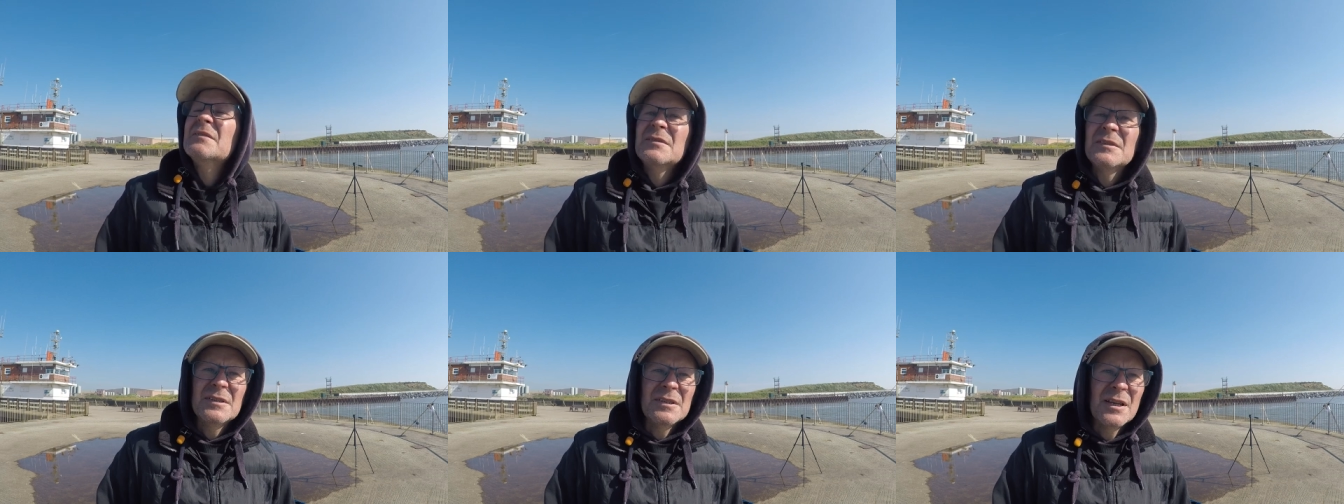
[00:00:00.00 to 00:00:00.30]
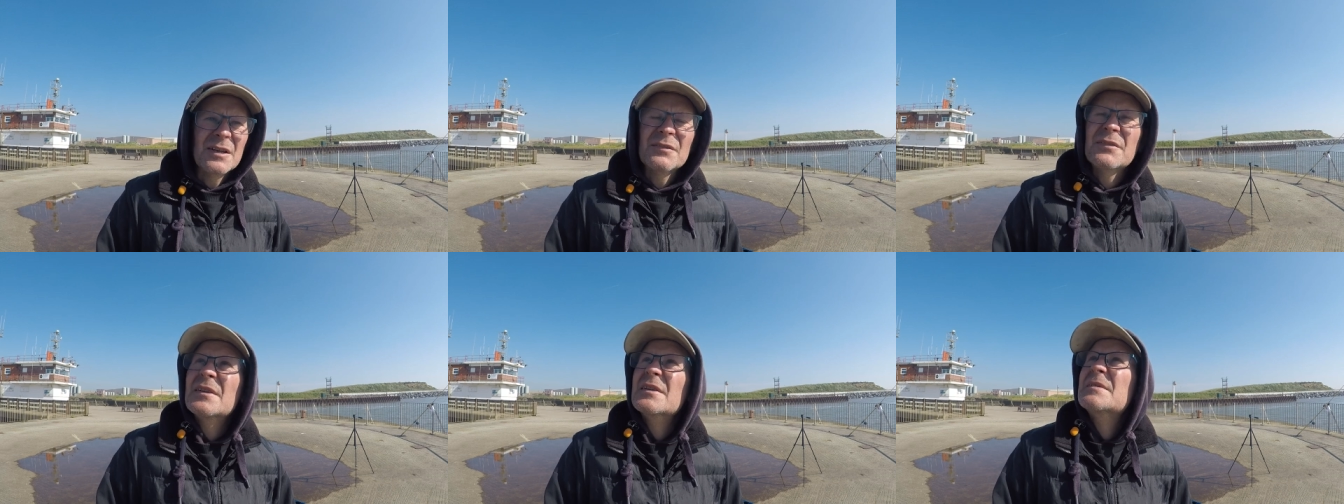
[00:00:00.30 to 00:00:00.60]
You
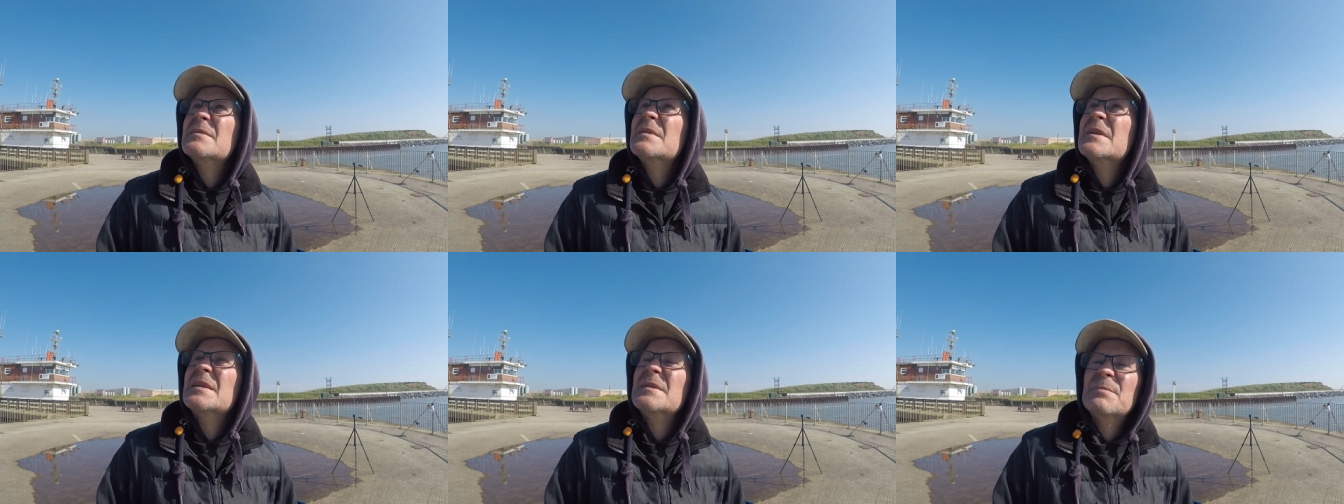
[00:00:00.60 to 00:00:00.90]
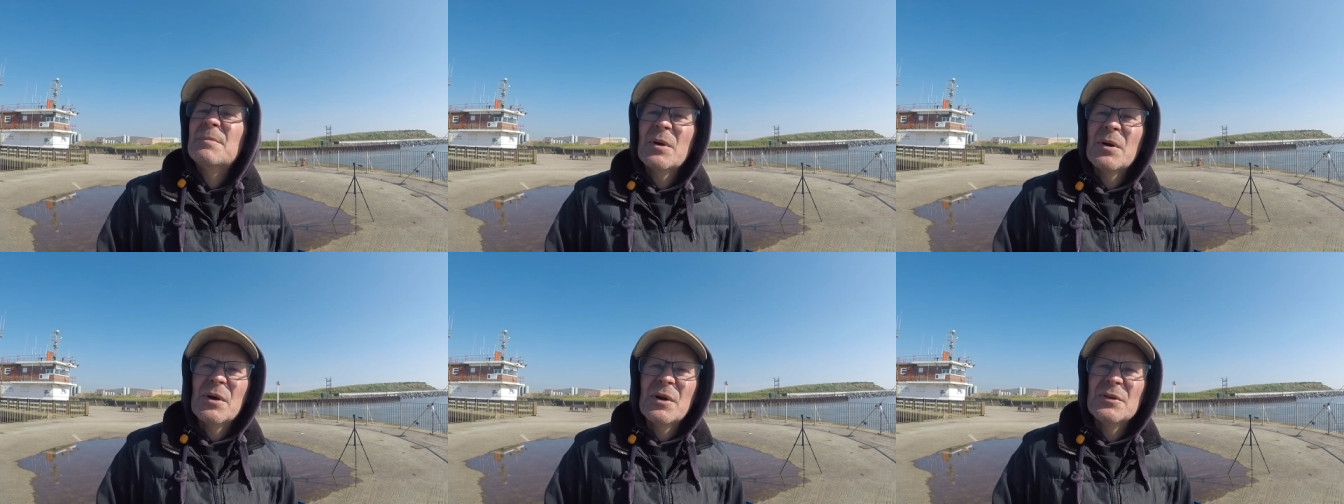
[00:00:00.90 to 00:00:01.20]
know, if they see
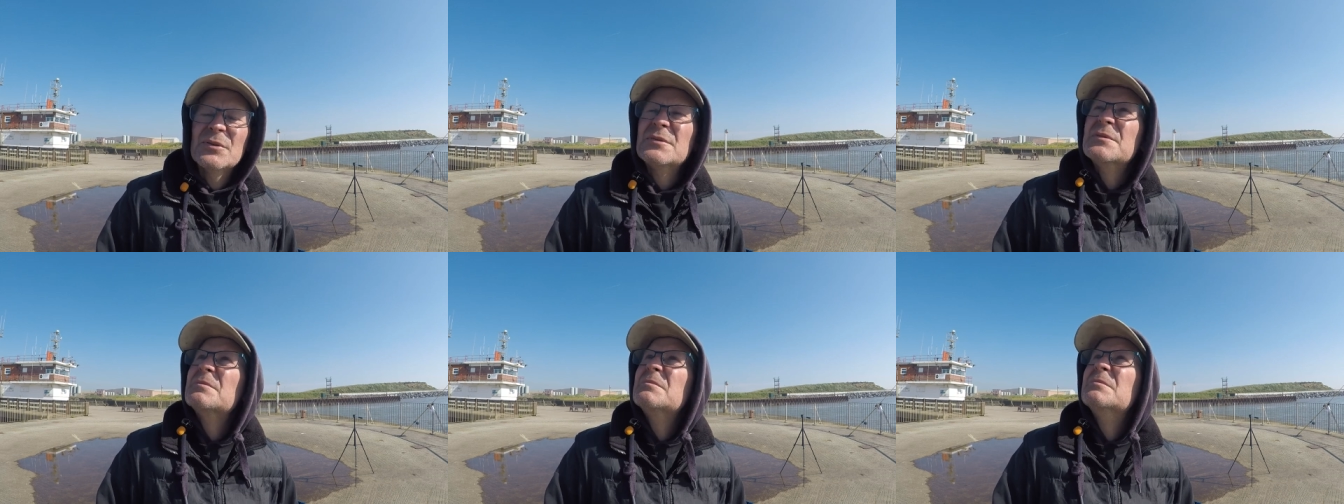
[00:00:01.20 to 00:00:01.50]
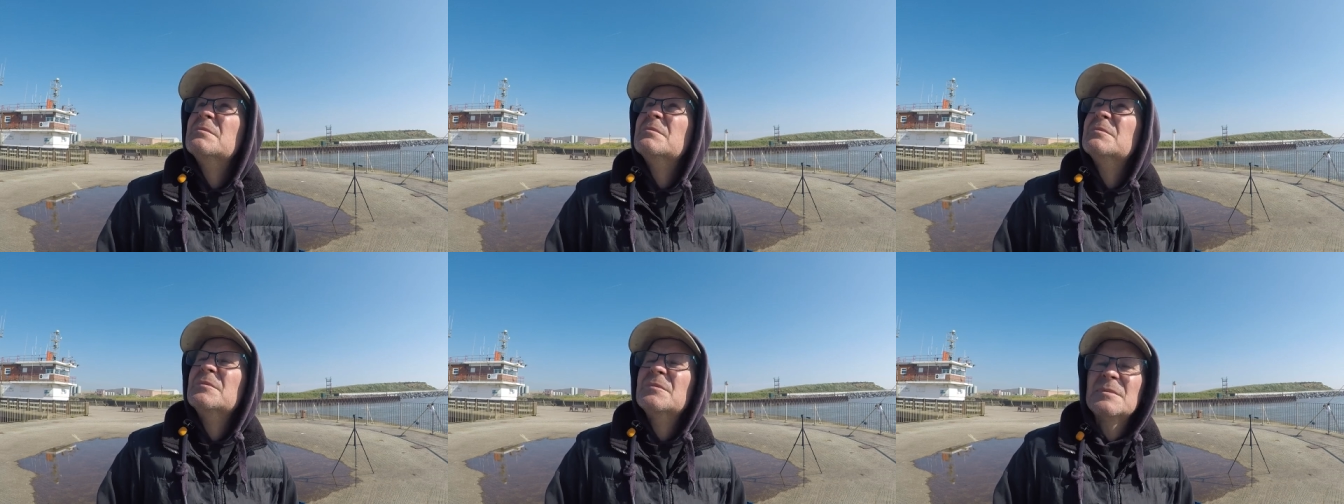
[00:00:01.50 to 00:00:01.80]
birds
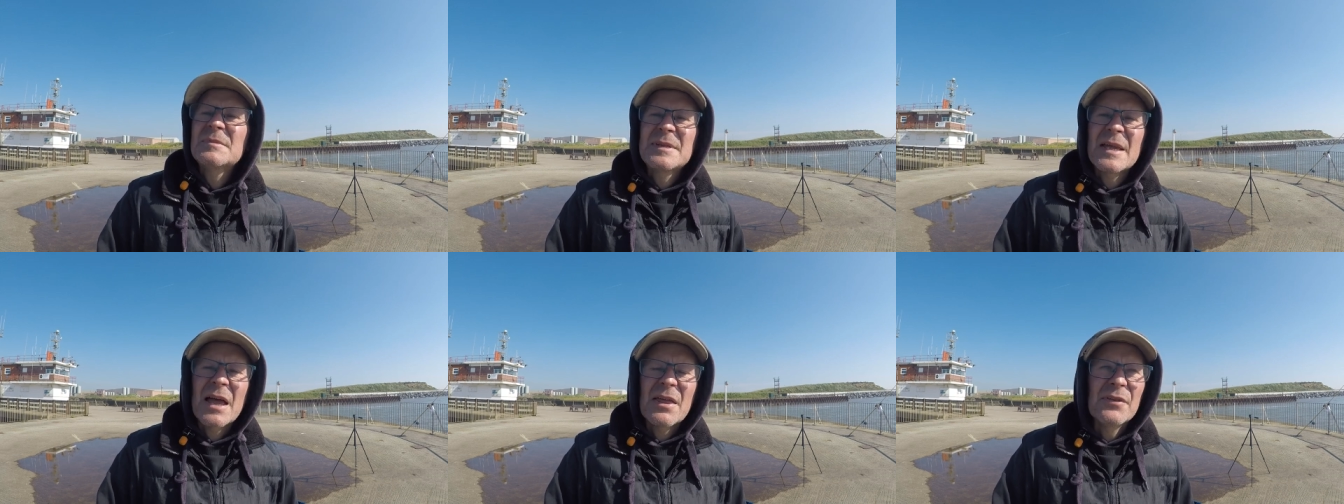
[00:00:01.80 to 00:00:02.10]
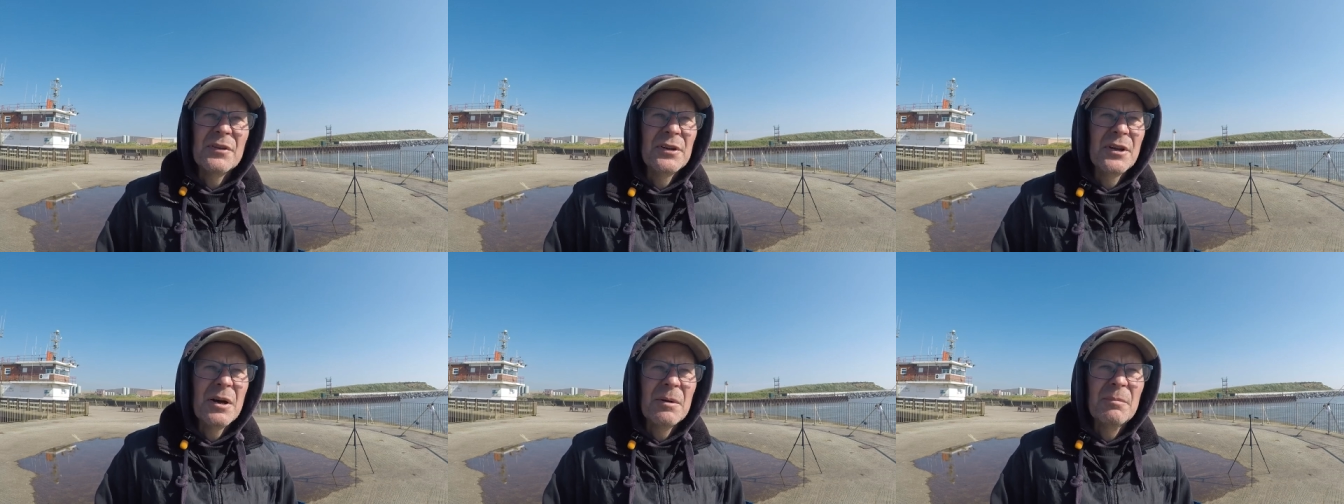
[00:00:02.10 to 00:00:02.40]

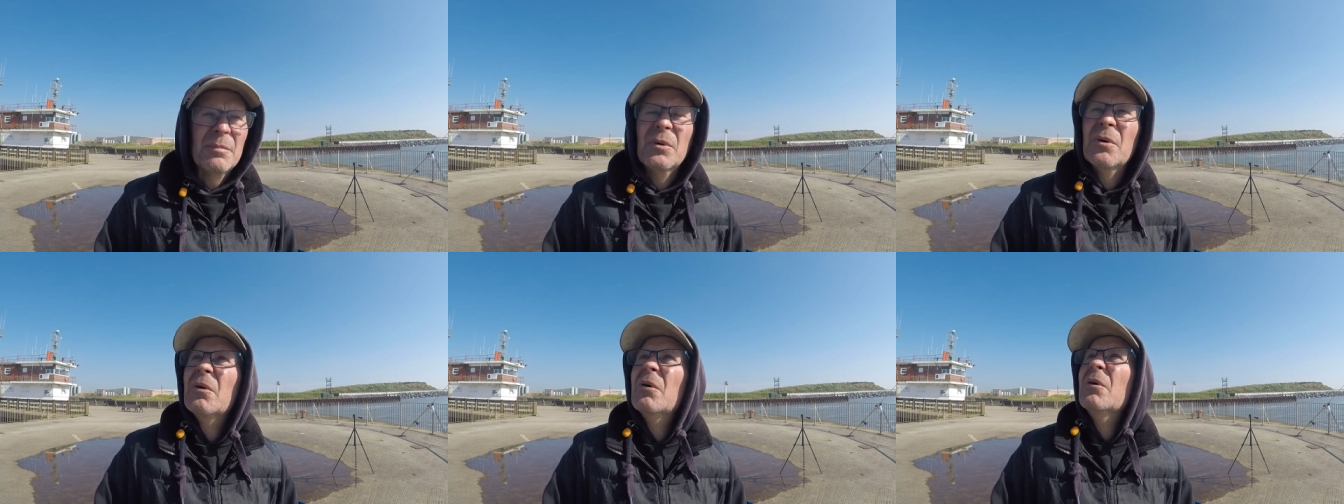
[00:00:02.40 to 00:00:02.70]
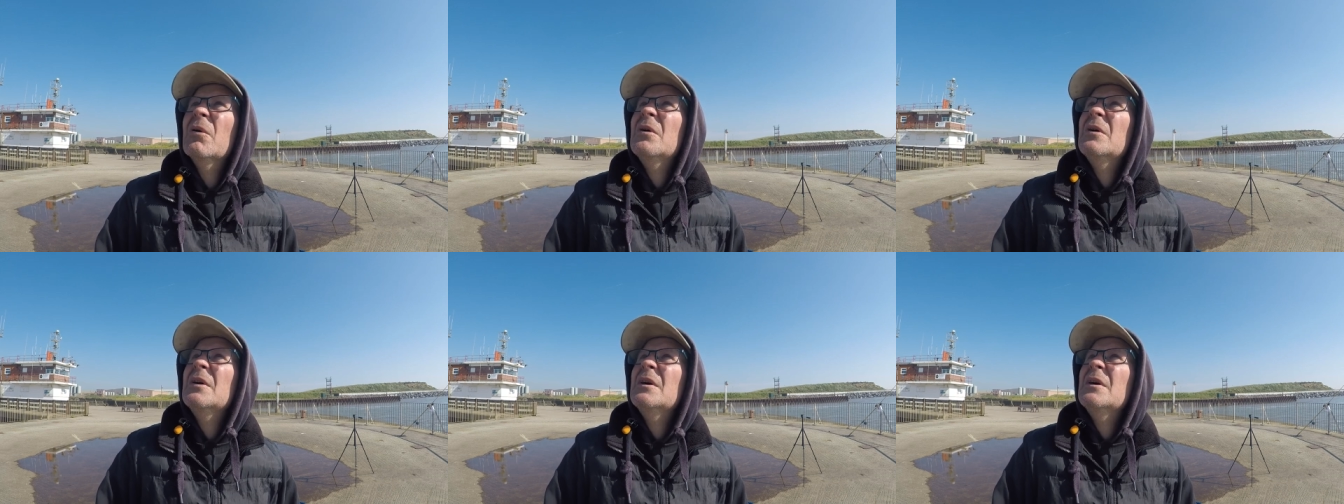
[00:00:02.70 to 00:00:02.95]
tethered up or